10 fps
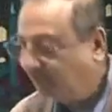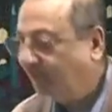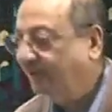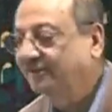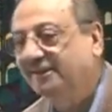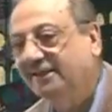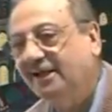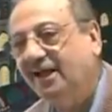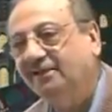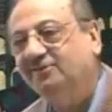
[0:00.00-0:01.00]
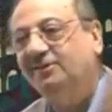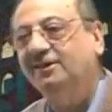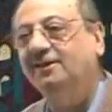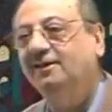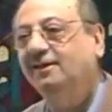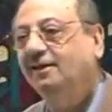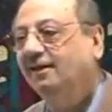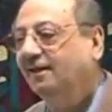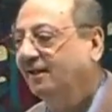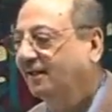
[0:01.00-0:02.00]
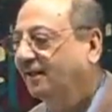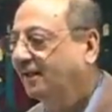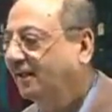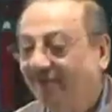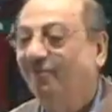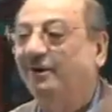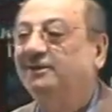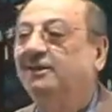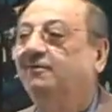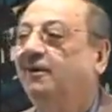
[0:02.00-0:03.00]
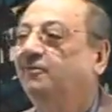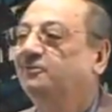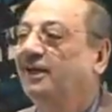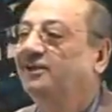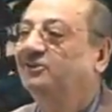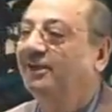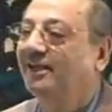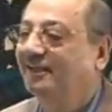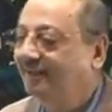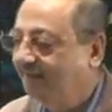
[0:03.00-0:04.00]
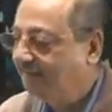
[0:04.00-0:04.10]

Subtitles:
turidina anti. What is Hafsa saying?